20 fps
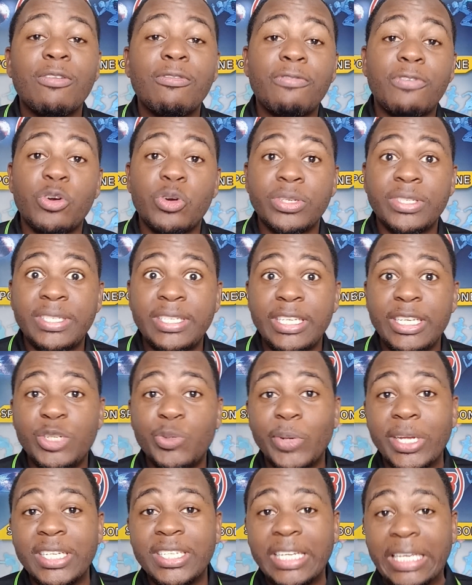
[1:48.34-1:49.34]

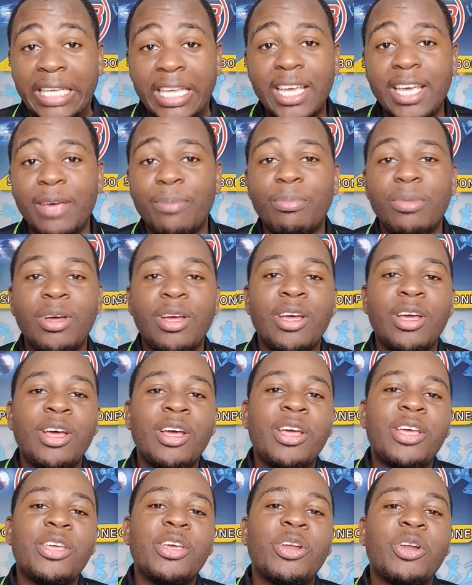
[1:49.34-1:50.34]
T20 game.
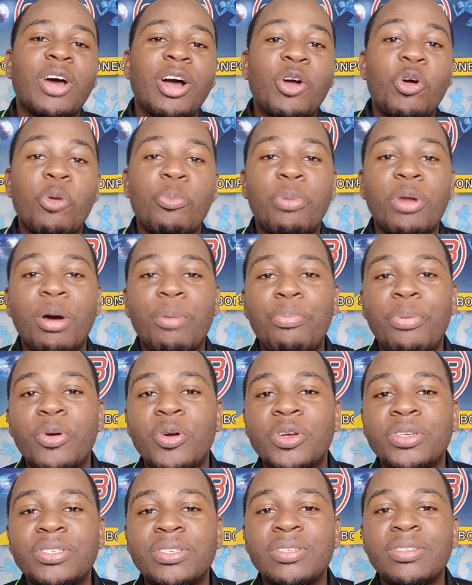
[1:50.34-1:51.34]
You know, a couple of
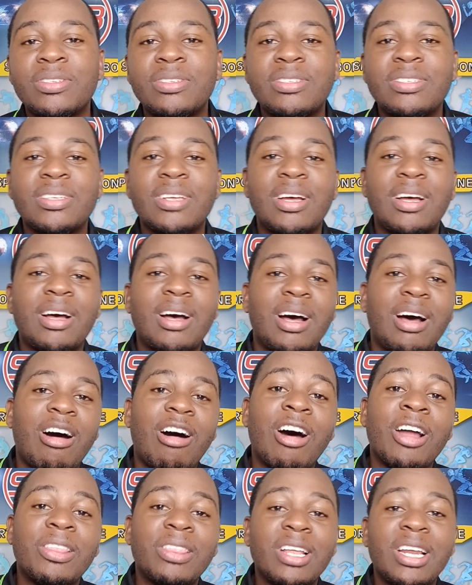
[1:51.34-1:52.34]
persons
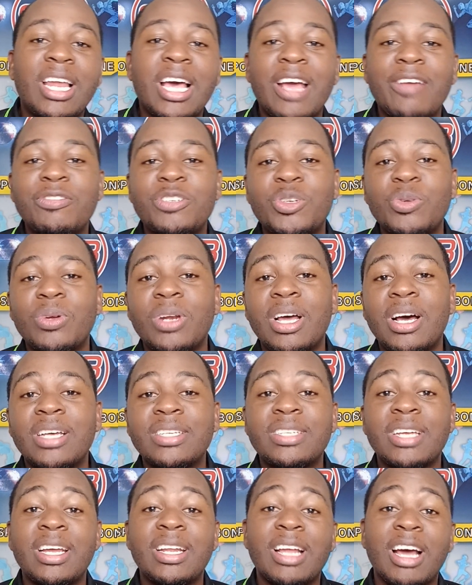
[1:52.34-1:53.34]
on the live show
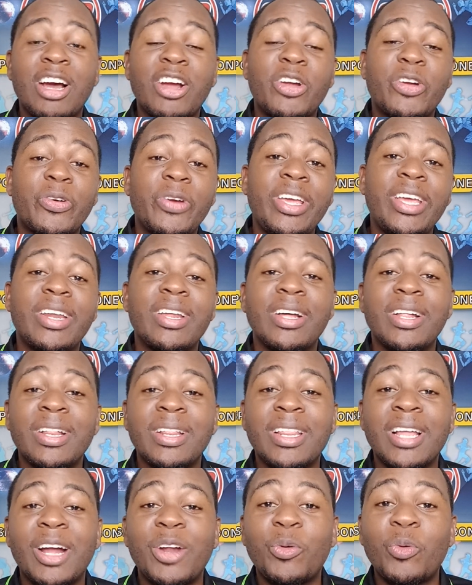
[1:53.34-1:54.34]
last night agreed
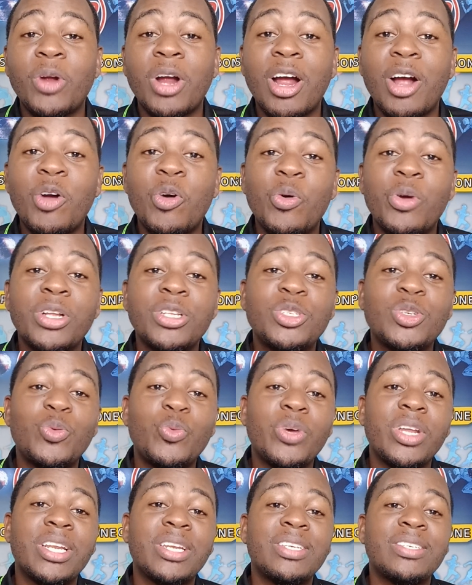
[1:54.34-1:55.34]
that we are going to
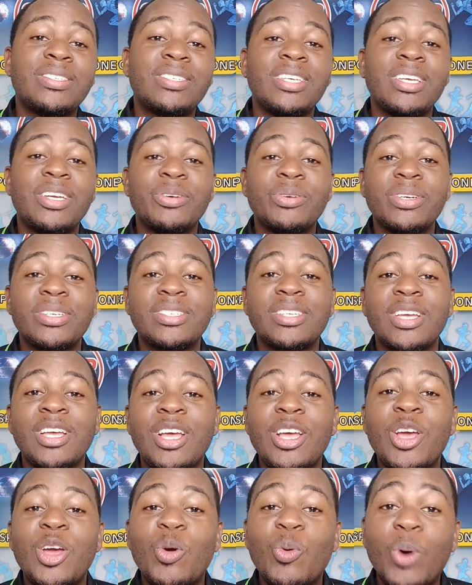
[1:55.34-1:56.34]
win the series,
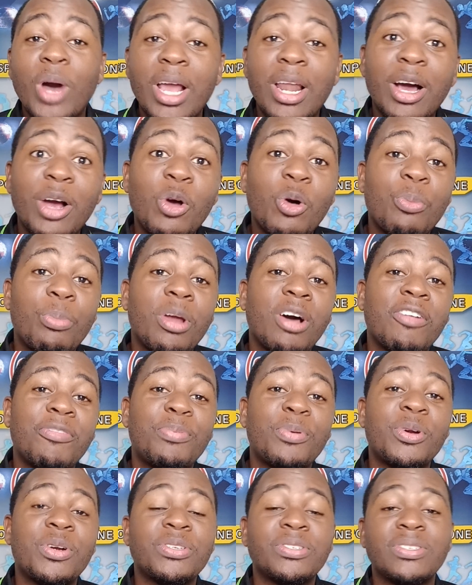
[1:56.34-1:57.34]
while a couple
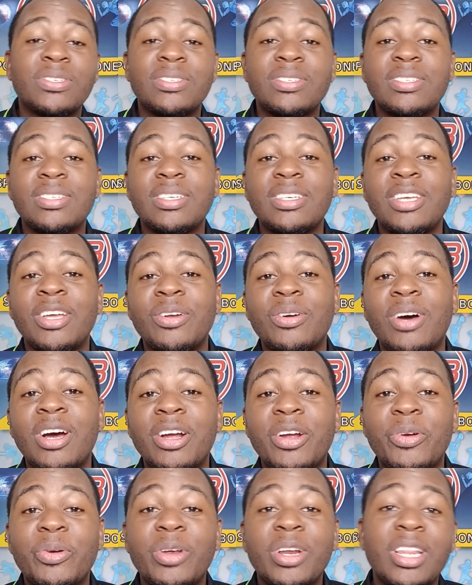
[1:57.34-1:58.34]
of persons, you know,
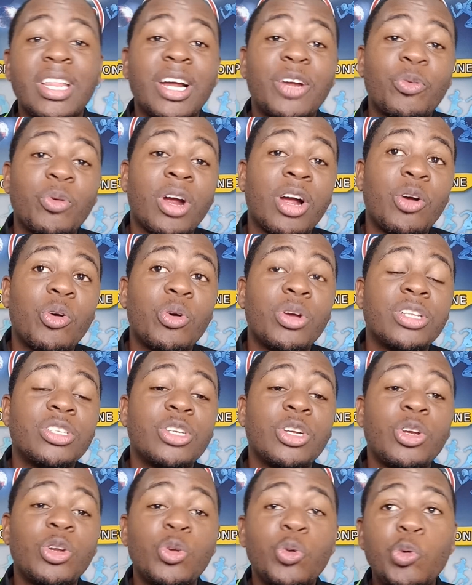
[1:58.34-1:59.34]
agreed that we are going
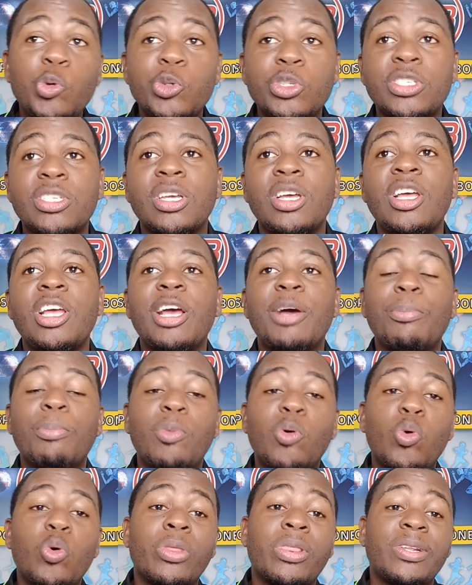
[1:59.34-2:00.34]
to lose
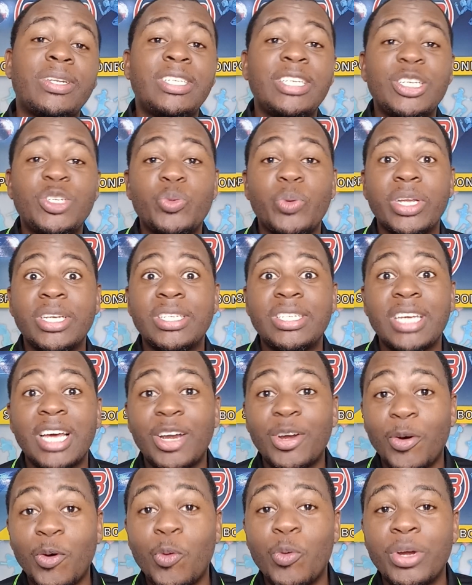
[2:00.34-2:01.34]
both T20
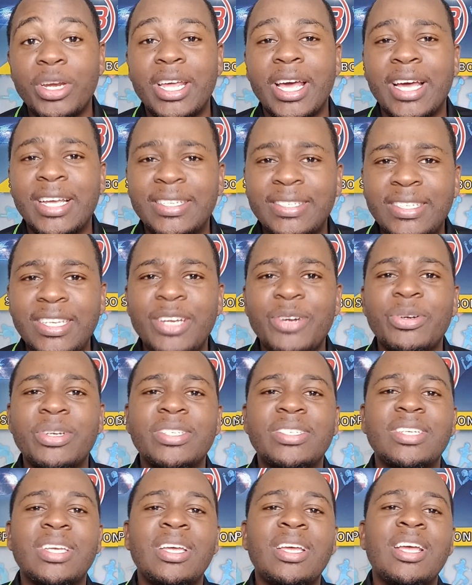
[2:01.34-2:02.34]
and ODI
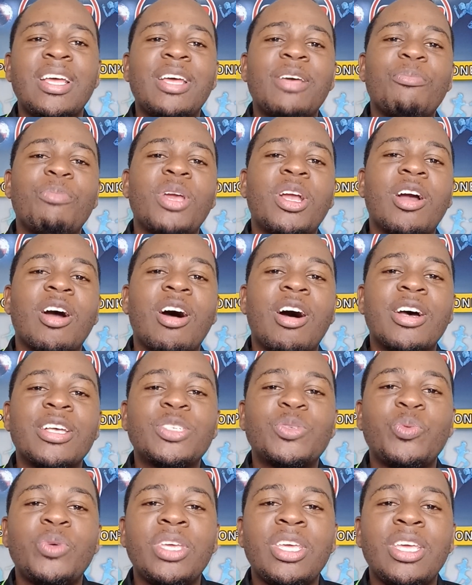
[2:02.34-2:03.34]
series because we,